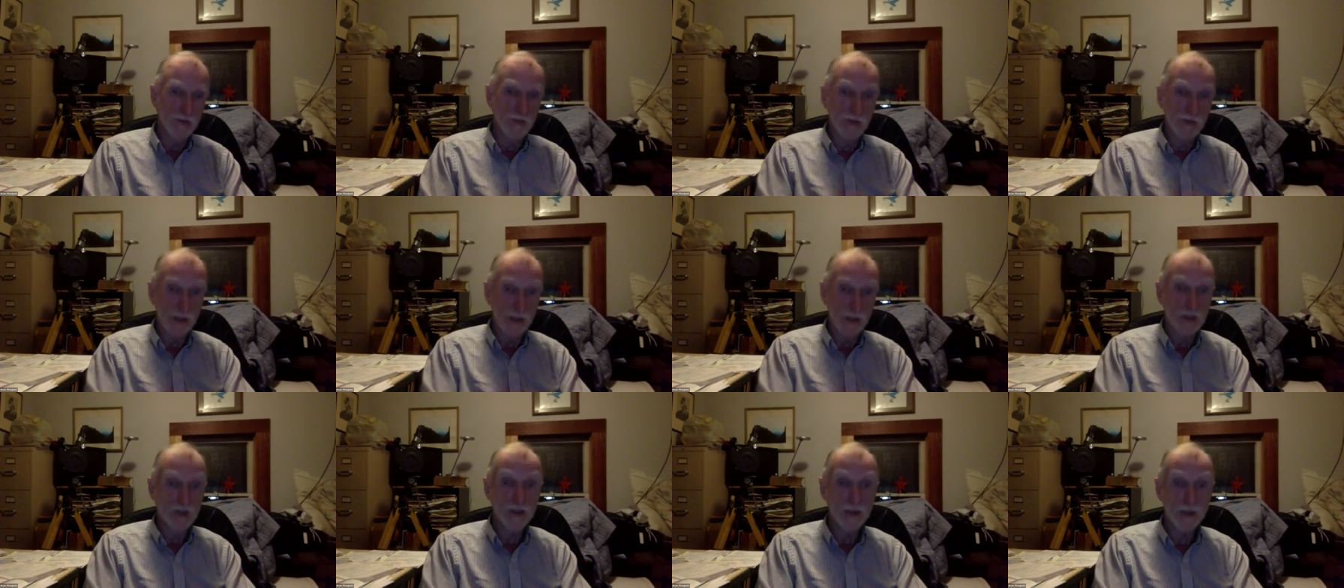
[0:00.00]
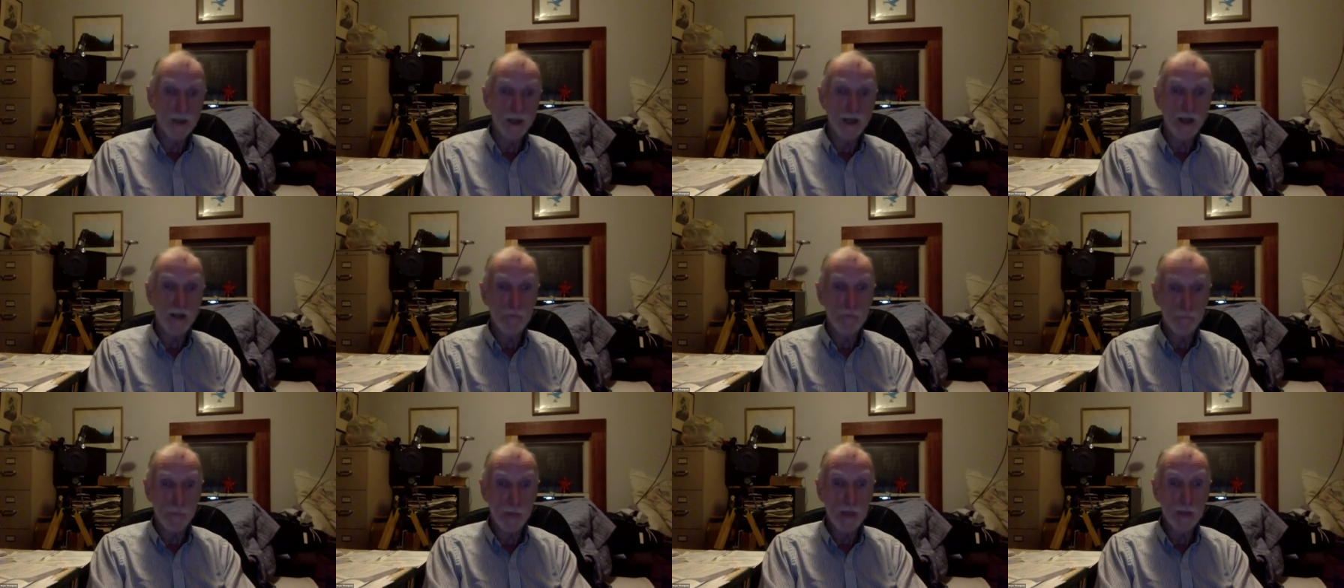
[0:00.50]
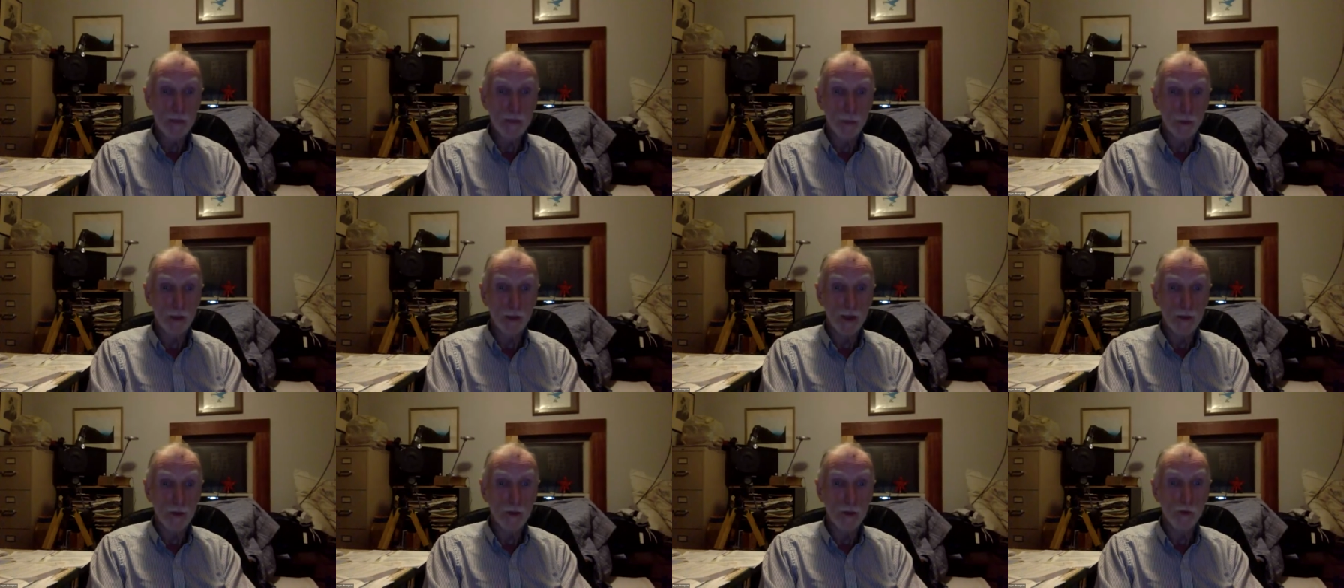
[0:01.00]
of the enslaved people
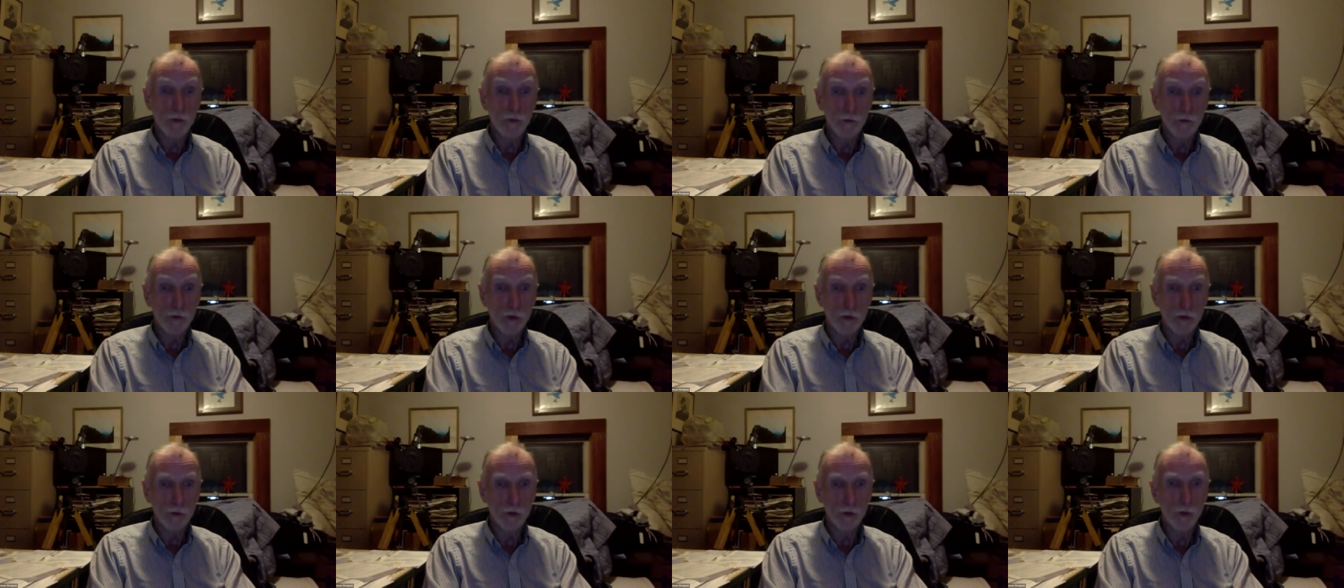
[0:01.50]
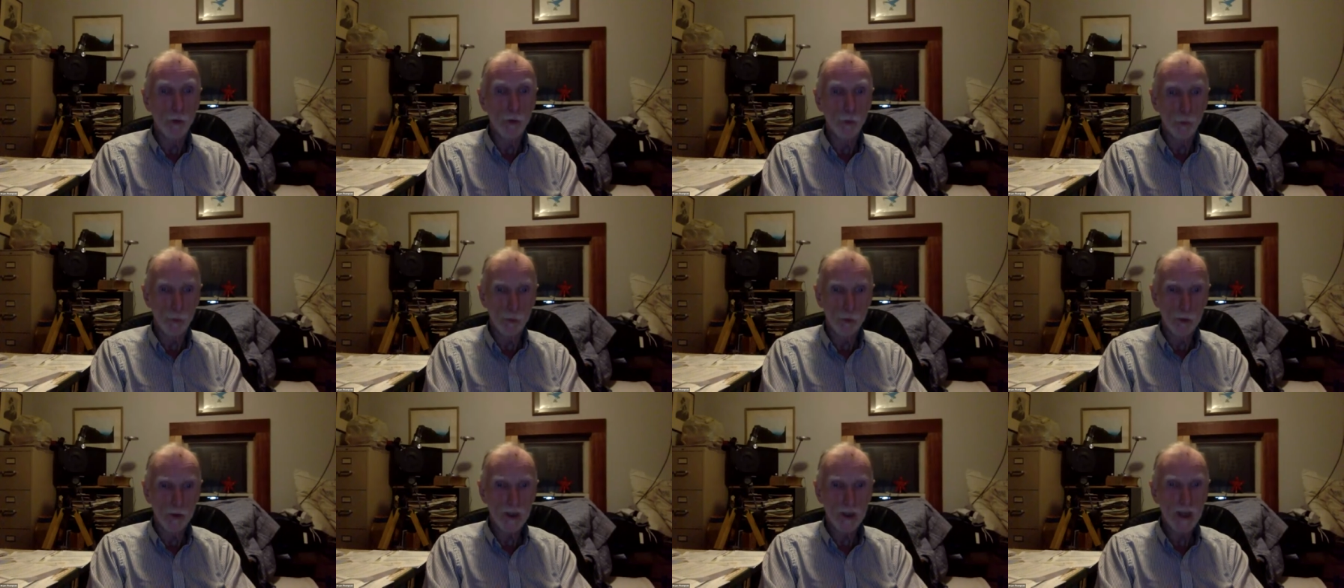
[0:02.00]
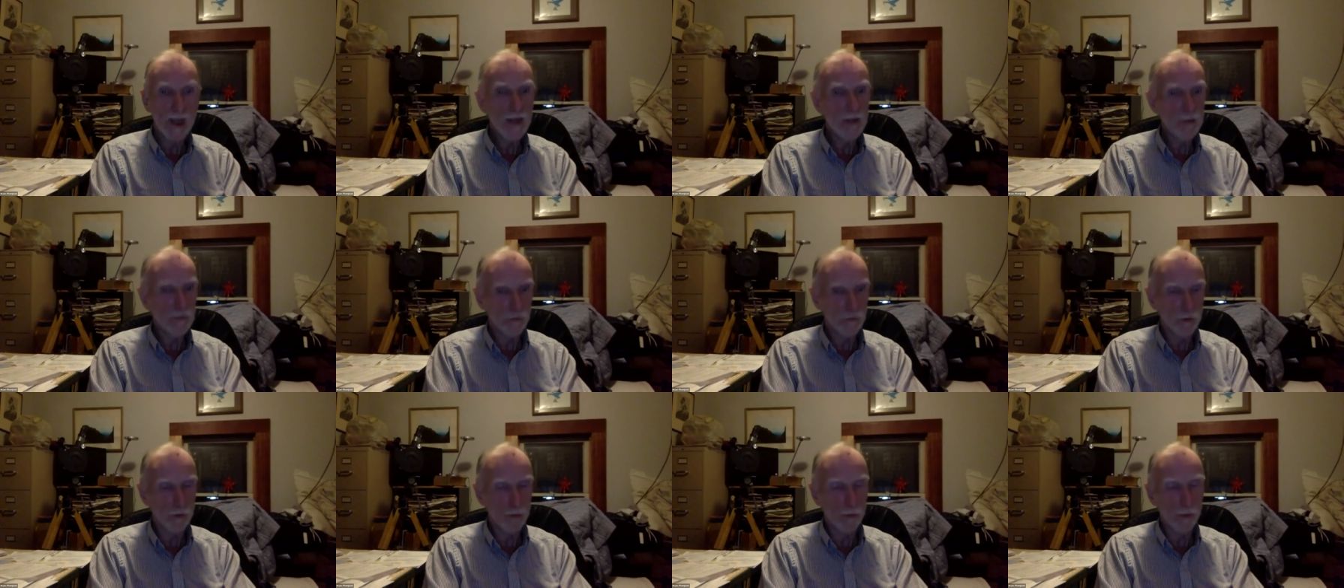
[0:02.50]
I knew from who
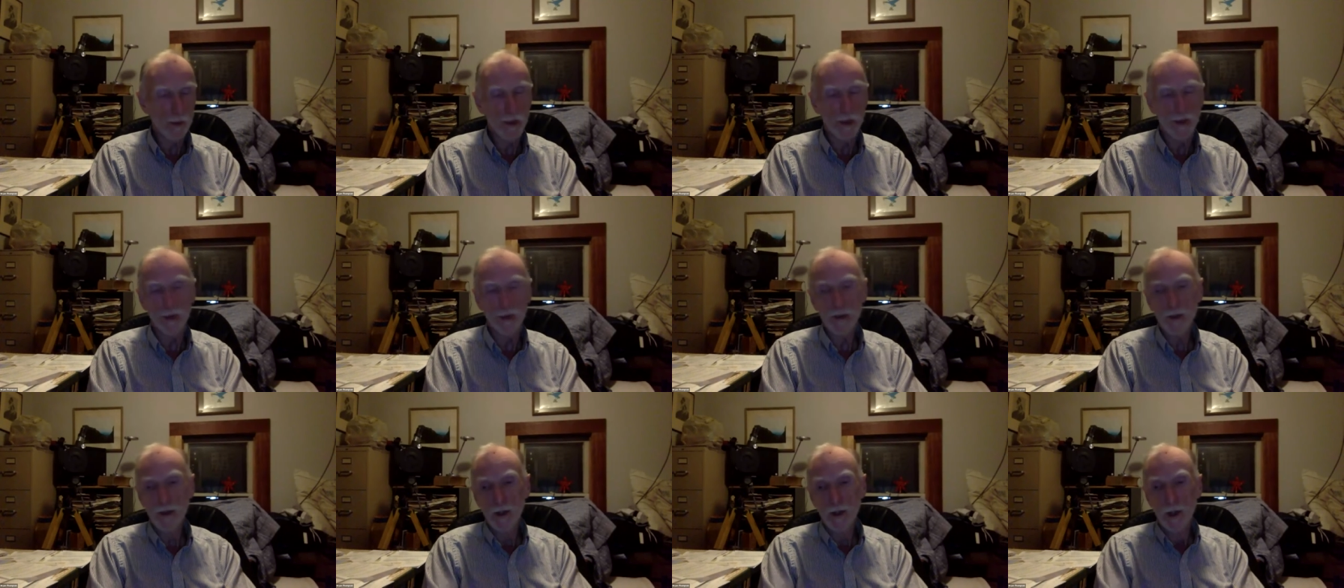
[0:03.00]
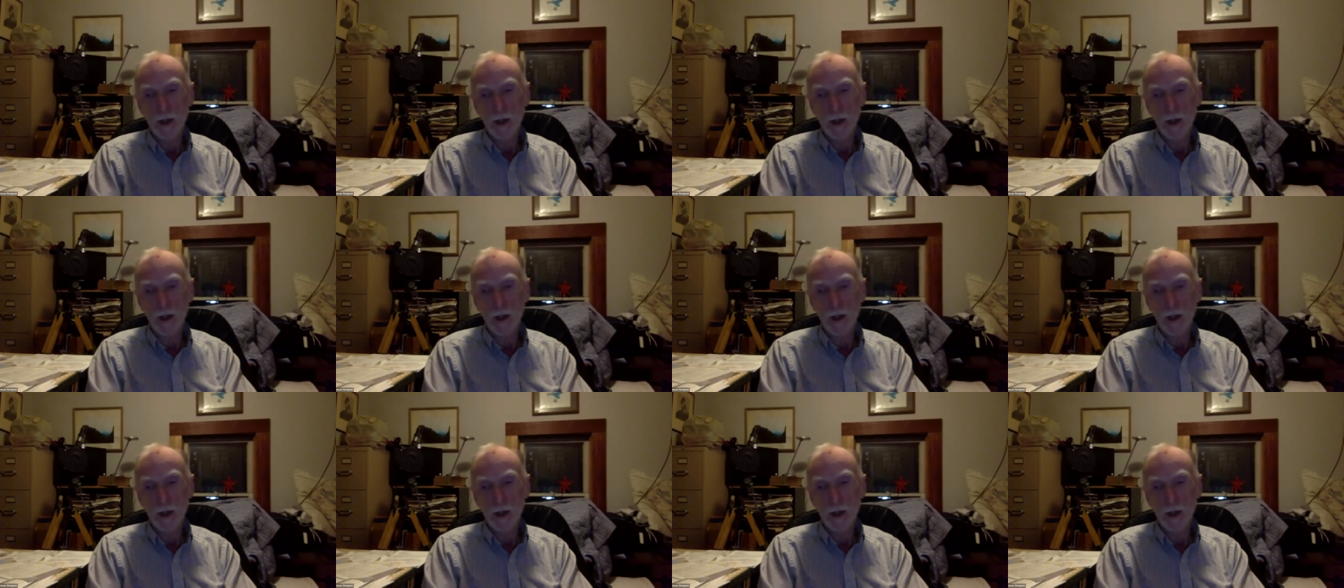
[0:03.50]
came from there.